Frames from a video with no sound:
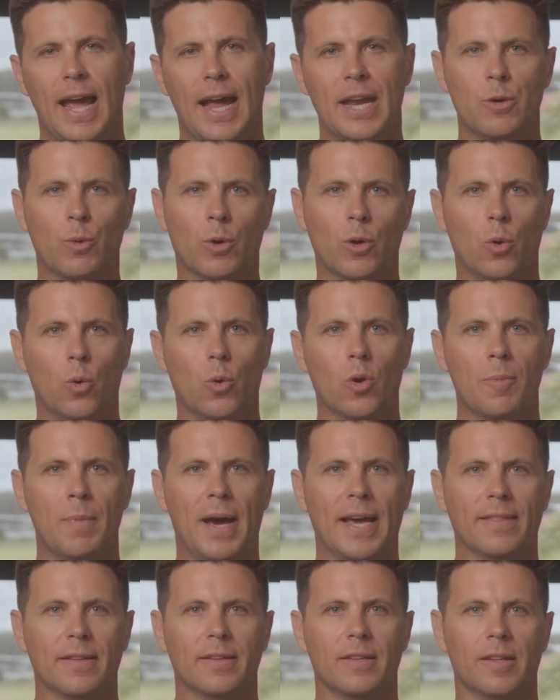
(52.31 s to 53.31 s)
and you want to
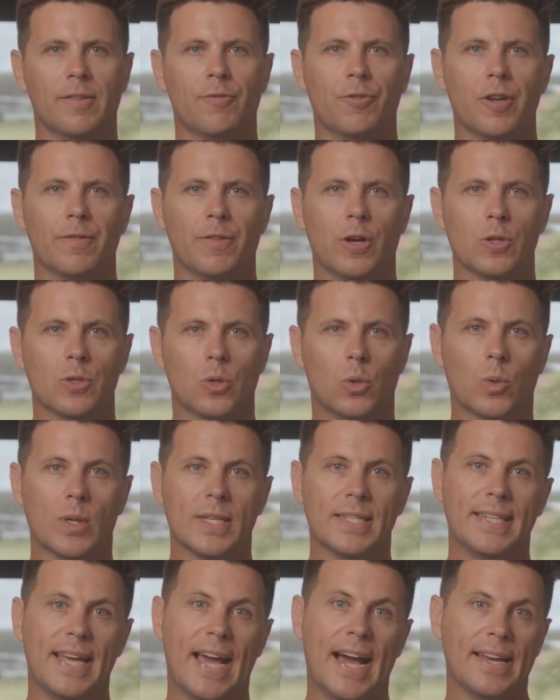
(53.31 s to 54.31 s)
automate the delivery of those
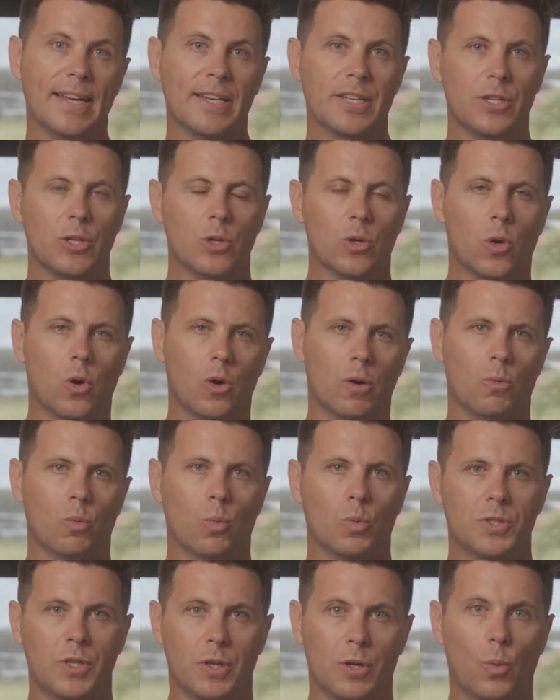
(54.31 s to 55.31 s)
orders down into your
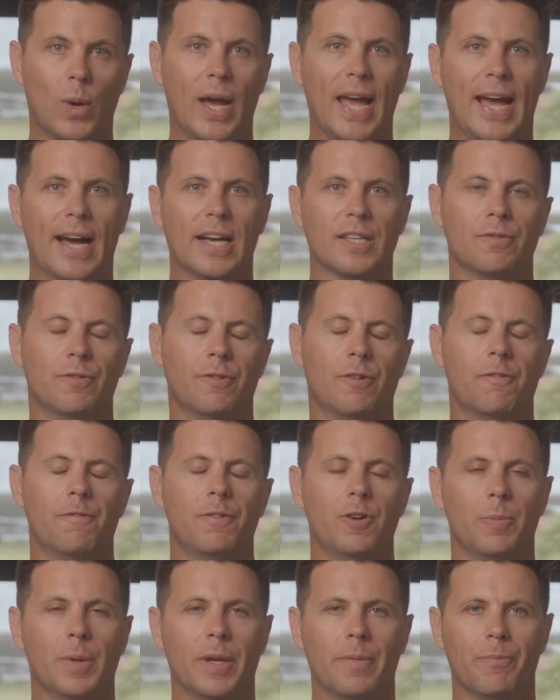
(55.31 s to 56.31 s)
to your warehouse for
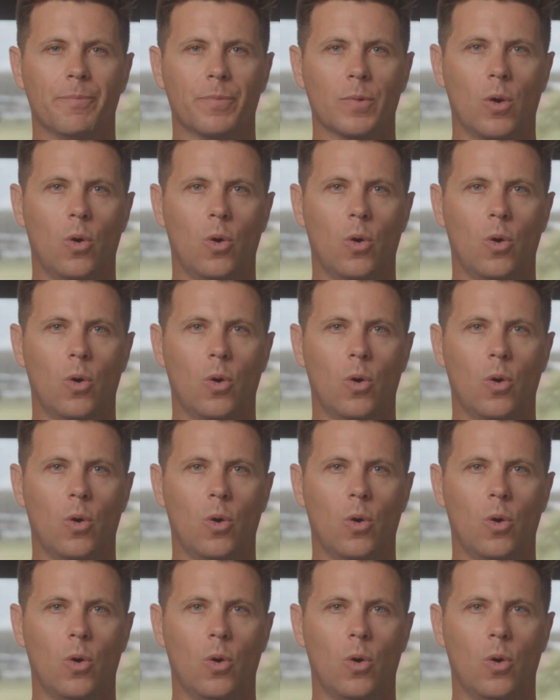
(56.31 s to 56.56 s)
fulfillment